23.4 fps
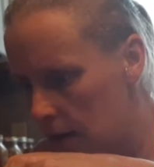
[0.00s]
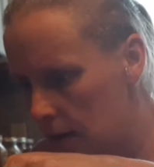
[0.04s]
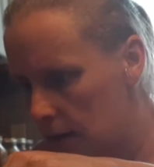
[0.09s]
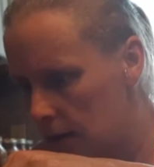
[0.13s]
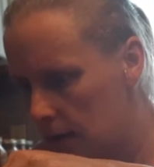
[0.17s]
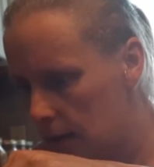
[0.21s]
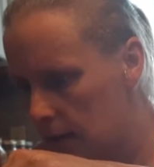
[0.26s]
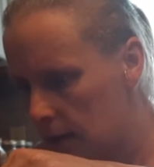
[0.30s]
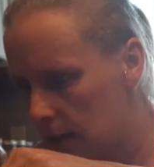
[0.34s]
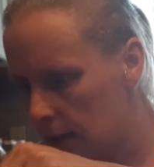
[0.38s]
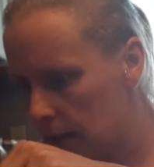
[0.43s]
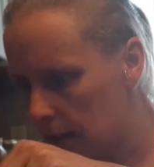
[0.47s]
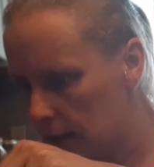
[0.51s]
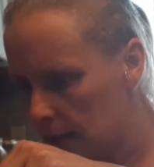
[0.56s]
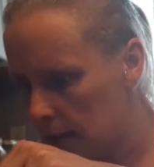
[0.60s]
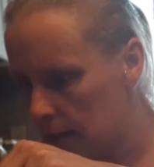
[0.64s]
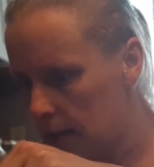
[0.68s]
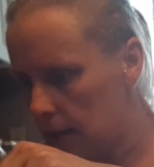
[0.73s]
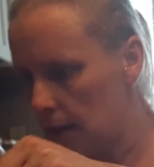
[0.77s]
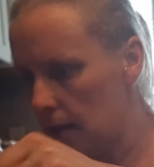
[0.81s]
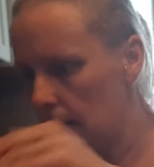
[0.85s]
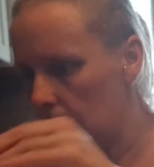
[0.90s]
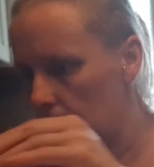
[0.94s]
Stick
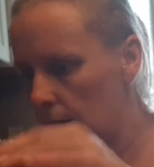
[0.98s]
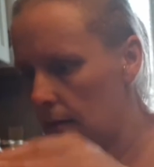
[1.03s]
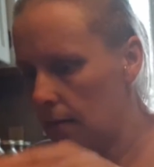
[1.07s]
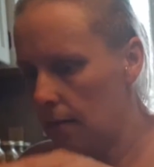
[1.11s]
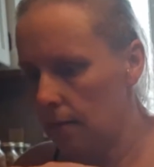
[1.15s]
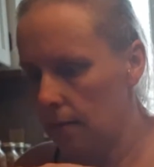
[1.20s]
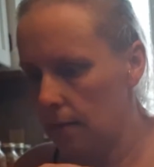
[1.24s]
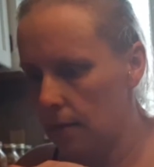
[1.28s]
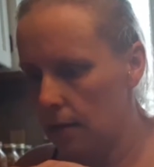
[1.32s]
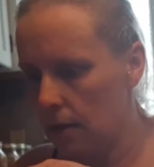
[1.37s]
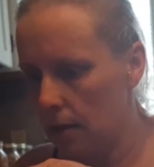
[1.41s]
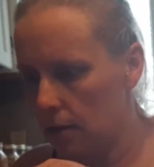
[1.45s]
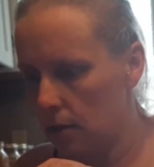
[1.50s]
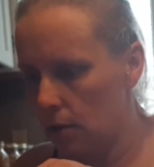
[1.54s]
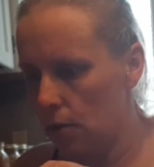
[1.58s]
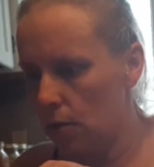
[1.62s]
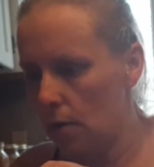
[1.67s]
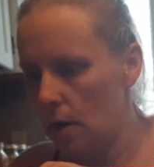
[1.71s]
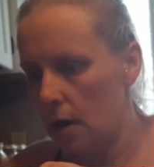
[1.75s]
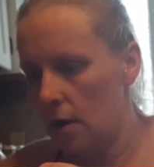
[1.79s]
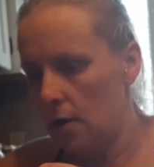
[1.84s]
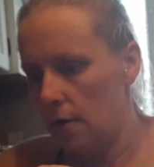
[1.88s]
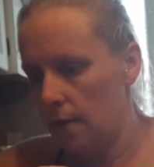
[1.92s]
this here. Not
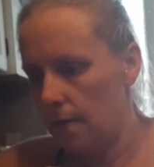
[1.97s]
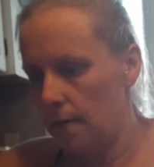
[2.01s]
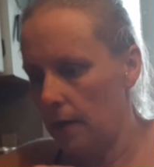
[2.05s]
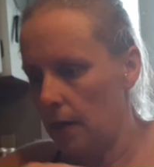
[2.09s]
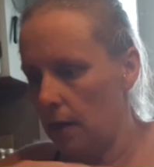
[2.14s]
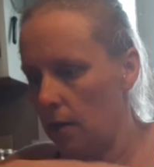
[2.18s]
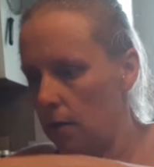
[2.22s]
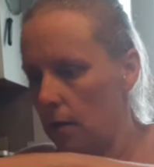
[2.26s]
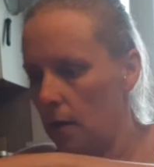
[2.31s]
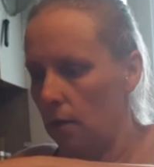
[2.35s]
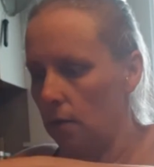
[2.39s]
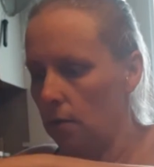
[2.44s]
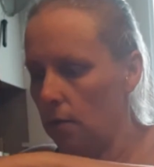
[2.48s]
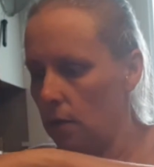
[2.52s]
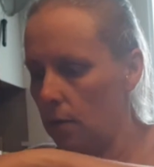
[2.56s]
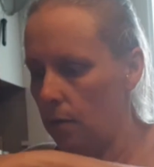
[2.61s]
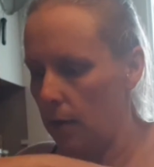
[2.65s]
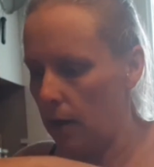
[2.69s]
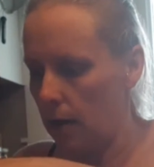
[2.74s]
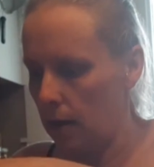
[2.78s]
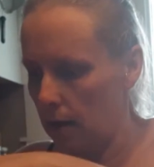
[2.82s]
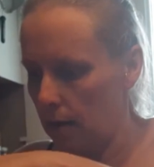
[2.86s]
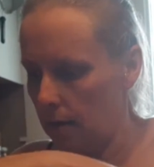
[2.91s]
too hard to figure out,
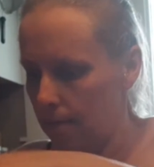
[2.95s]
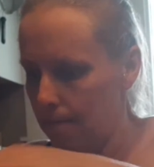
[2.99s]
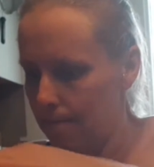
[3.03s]
but